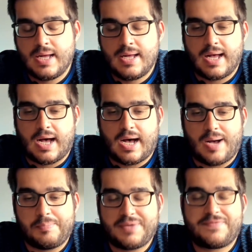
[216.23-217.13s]

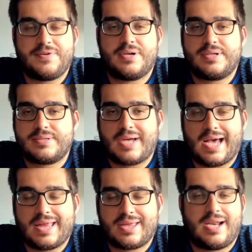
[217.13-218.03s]
Midfield,
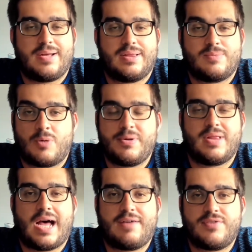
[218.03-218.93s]
I thought Romeo
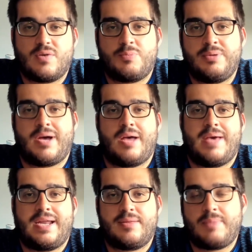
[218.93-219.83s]
Lavia would be my
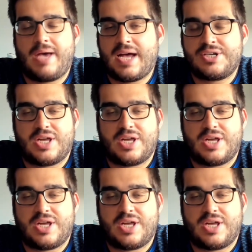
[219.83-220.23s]
man of the match.